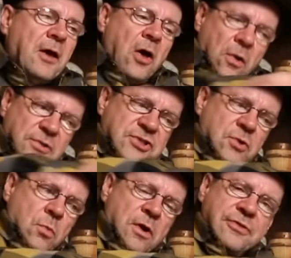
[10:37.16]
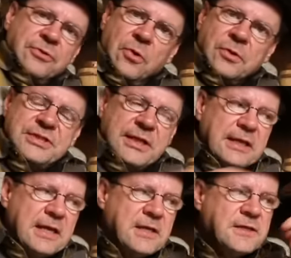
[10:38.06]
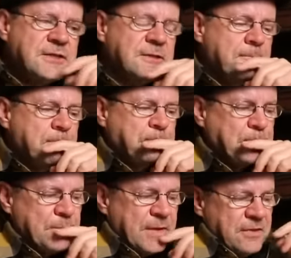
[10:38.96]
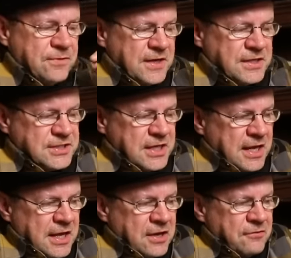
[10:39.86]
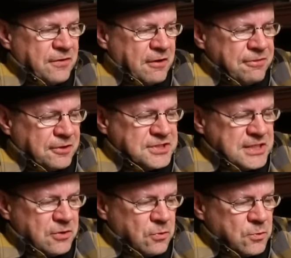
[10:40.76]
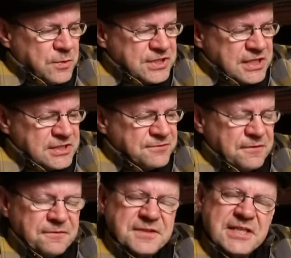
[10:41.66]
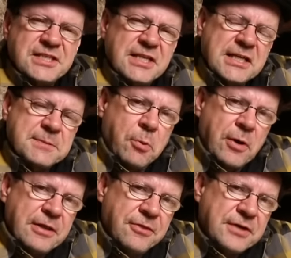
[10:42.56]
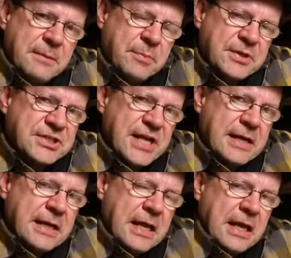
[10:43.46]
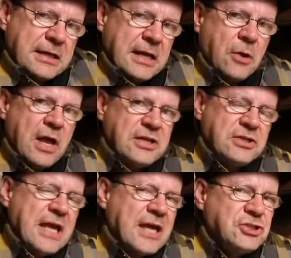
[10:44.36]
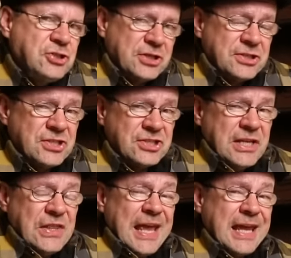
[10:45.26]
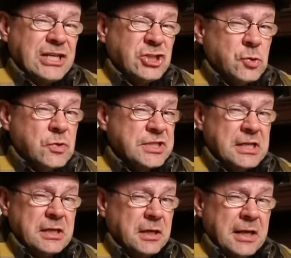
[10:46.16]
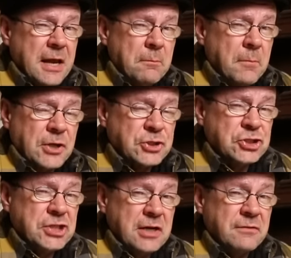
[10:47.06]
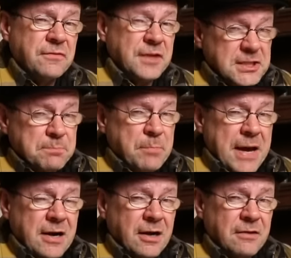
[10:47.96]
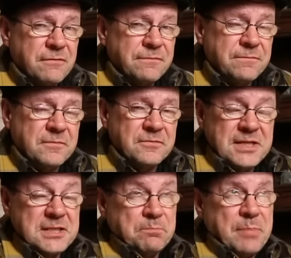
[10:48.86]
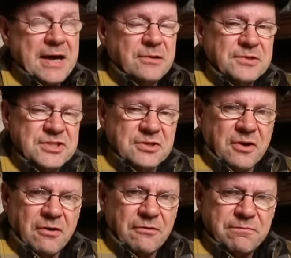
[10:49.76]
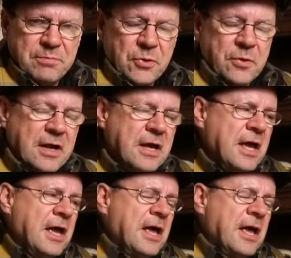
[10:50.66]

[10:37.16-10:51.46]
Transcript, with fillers: Also worth noting is that for a 30 year old whiskey, it's 56.3%. Now, as you can see, the Angels didn't get much share of this barrel of these barrels of Brora.